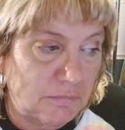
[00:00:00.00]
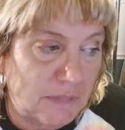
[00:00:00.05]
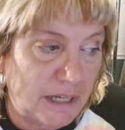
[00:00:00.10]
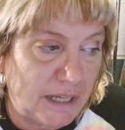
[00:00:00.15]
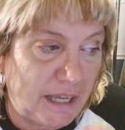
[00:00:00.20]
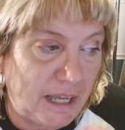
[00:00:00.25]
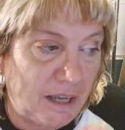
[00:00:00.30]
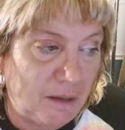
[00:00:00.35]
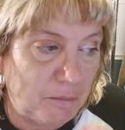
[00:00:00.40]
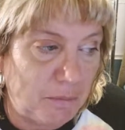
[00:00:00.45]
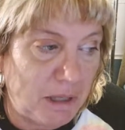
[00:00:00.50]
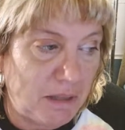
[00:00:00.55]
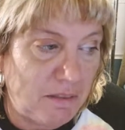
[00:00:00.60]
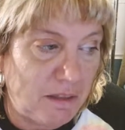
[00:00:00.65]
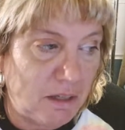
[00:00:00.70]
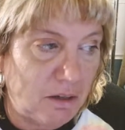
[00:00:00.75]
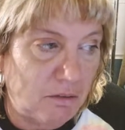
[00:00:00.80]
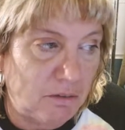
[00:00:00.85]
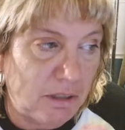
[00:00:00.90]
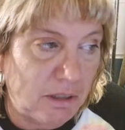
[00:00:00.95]
I can't be
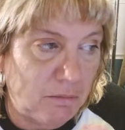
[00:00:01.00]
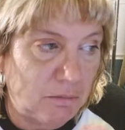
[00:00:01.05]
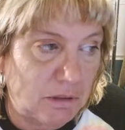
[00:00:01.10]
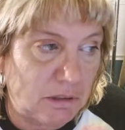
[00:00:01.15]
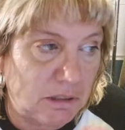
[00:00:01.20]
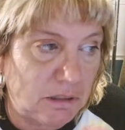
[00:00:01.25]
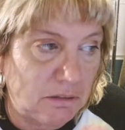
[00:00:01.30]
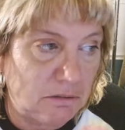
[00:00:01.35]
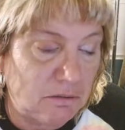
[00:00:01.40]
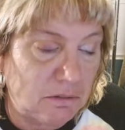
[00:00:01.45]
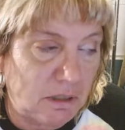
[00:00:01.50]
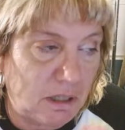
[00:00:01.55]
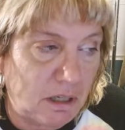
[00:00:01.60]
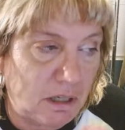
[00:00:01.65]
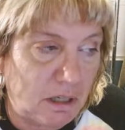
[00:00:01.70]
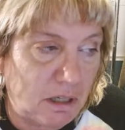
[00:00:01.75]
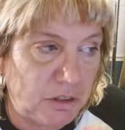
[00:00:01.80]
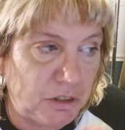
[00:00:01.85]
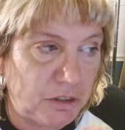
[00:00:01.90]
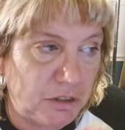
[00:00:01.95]
the only one.
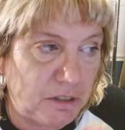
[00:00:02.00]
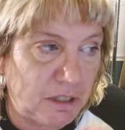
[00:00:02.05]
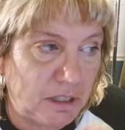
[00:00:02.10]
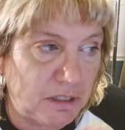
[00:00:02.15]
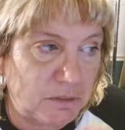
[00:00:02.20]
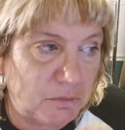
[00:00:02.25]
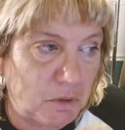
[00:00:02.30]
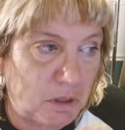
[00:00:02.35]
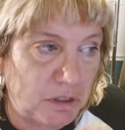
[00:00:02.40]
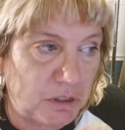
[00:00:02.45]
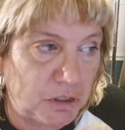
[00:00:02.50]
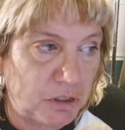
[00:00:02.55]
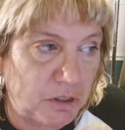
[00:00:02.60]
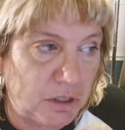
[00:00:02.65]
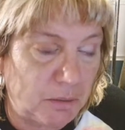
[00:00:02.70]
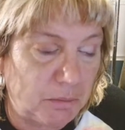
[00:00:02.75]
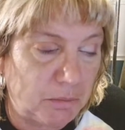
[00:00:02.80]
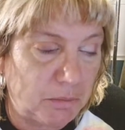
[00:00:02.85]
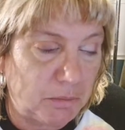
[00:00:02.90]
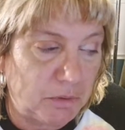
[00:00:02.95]
You guys watch your
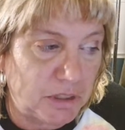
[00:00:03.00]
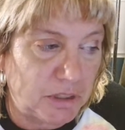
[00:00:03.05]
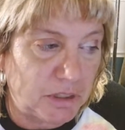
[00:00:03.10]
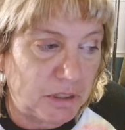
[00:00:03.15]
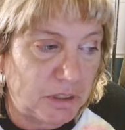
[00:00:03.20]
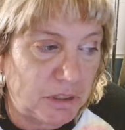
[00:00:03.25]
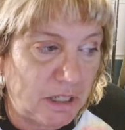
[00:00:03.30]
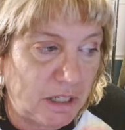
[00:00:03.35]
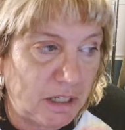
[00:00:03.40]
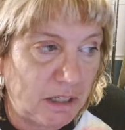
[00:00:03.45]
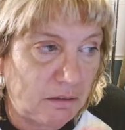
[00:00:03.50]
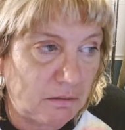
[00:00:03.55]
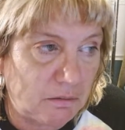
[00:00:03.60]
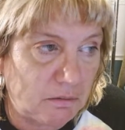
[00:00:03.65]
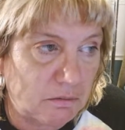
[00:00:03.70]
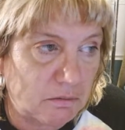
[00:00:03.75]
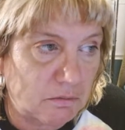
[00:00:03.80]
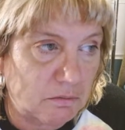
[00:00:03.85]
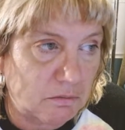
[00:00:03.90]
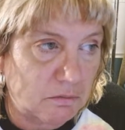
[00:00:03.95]
numbers every
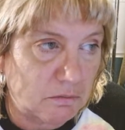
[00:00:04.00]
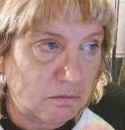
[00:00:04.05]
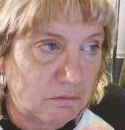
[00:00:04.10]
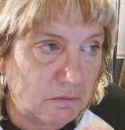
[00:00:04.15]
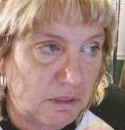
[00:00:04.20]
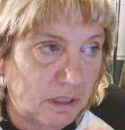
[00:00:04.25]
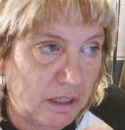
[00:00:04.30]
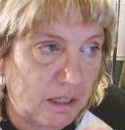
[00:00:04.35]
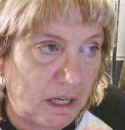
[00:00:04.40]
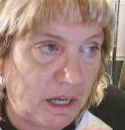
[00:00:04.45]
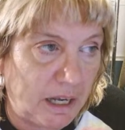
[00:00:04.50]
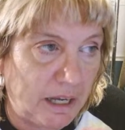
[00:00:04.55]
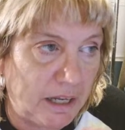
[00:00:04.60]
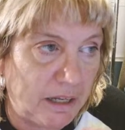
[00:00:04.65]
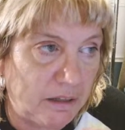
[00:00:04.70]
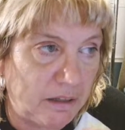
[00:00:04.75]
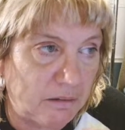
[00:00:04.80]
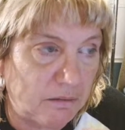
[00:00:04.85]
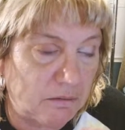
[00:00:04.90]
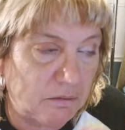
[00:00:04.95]
day? Like
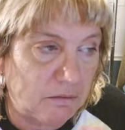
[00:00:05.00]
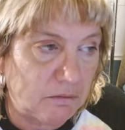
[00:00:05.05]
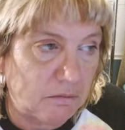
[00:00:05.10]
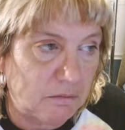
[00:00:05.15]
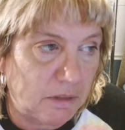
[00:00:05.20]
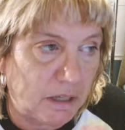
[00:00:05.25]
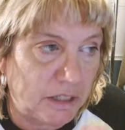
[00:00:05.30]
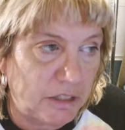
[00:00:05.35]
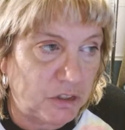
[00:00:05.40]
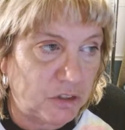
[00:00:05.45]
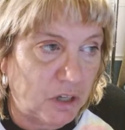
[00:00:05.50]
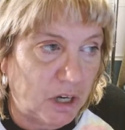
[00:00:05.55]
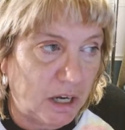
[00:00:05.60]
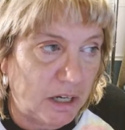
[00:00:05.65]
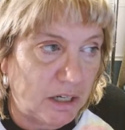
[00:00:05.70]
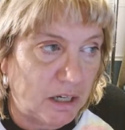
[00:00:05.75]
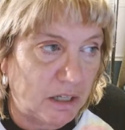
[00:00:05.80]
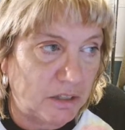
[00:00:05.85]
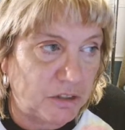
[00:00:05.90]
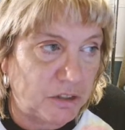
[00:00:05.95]
I, I
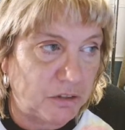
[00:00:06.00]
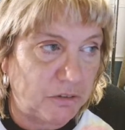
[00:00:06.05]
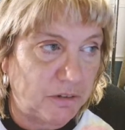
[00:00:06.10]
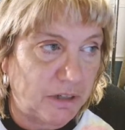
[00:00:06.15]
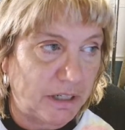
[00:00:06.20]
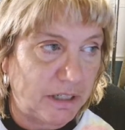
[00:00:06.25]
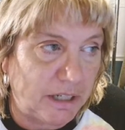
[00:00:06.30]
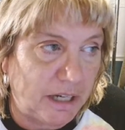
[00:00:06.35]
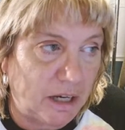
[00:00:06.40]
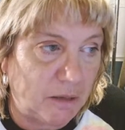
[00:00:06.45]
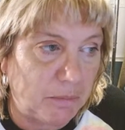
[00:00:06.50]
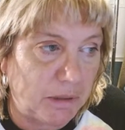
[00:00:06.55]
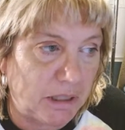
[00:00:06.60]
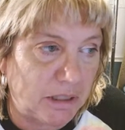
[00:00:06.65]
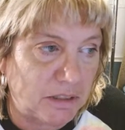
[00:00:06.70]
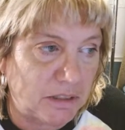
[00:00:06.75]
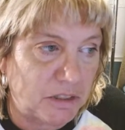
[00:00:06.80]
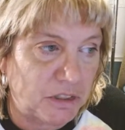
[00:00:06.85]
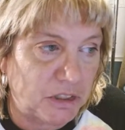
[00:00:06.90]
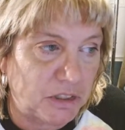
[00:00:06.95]
try not to right now
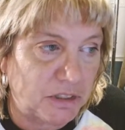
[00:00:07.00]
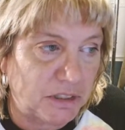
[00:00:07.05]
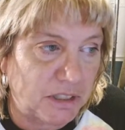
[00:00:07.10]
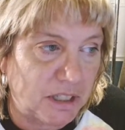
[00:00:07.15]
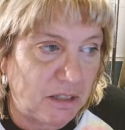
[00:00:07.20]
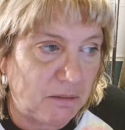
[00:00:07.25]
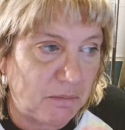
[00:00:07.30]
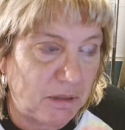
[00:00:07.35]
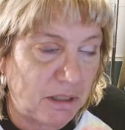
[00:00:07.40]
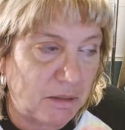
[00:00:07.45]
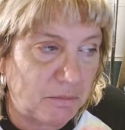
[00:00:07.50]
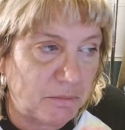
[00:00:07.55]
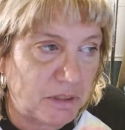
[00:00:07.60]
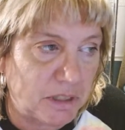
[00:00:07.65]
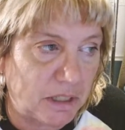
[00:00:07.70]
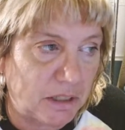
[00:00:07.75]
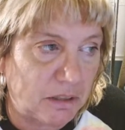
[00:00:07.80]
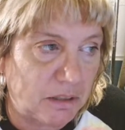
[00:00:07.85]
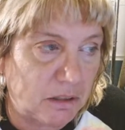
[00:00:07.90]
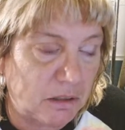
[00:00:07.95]
because it's just getting me
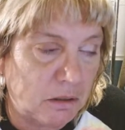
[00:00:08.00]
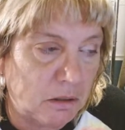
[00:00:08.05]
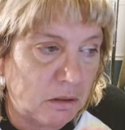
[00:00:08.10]
upset.